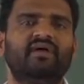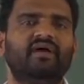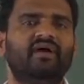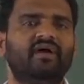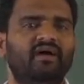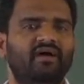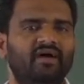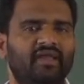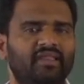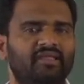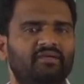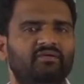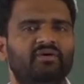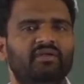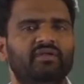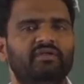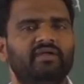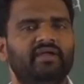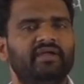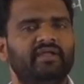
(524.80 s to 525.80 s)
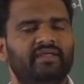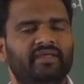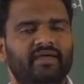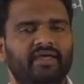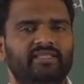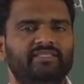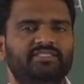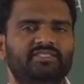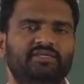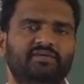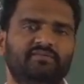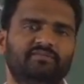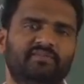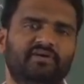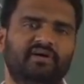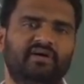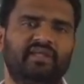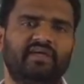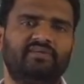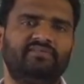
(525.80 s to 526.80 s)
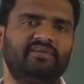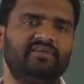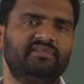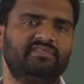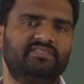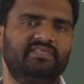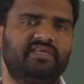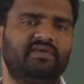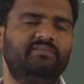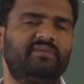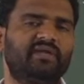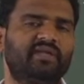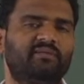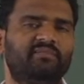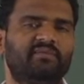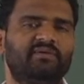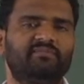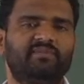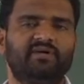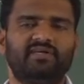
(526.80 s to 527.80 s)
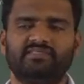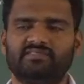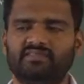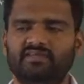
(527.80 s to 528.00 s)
argon and calcium are having same atomic mass,